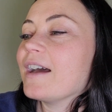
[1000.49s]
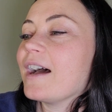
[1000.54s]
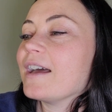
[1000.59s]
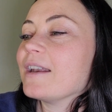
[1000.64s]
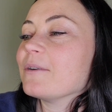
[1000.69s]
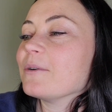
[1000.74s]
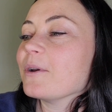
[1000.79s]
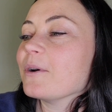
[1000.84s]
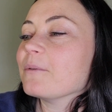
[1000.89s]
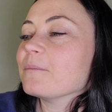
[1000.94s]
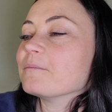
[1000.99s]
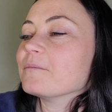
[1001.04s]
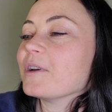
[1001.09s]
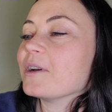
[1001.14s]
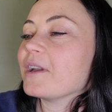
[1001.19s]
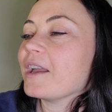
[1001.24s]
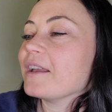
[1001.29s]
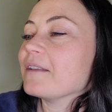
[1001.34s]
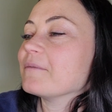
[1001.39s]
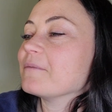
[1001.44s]
I don't know.
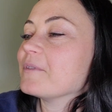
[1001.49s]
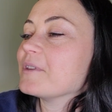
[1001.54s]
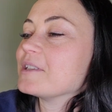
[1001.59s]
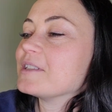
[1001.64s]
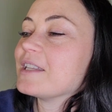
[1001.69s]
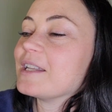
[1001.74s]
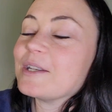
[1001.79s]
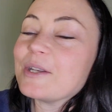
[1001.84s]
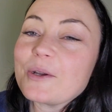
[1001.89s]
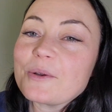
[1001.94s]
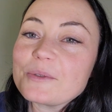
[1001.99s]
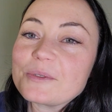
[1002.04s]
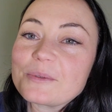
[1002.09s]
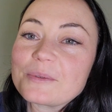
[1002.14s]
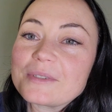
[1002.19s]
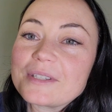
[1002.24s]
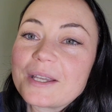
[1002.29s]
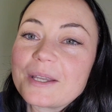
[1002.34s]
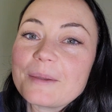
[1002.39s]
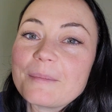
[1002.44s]
Okay, the scent notes
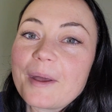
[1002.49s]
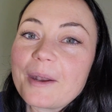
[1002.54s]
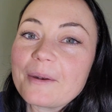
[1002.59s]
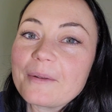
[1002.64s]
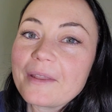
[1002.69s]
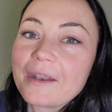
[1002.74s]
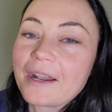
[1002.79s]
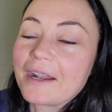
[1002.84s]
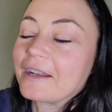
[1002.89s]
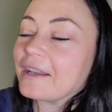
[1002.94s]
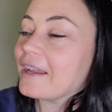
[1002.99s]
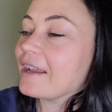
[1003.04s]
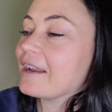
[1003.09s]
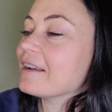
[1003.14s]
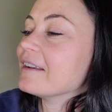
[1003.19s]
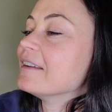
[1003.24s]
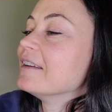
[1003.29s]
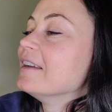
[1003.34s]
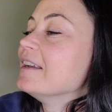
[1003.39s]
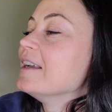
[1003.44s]
will tell you better than I can.